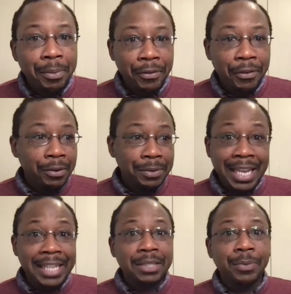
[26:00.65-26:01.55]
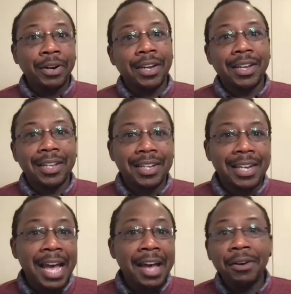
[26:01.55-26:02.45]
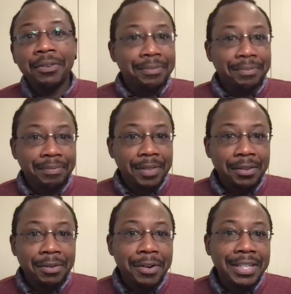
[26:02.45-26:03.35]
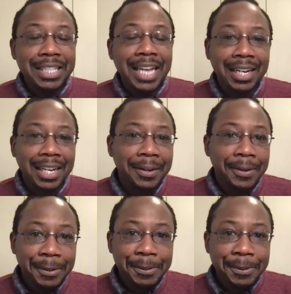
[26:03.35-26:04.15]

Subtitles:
Before it was guesswork, and now you know exactly.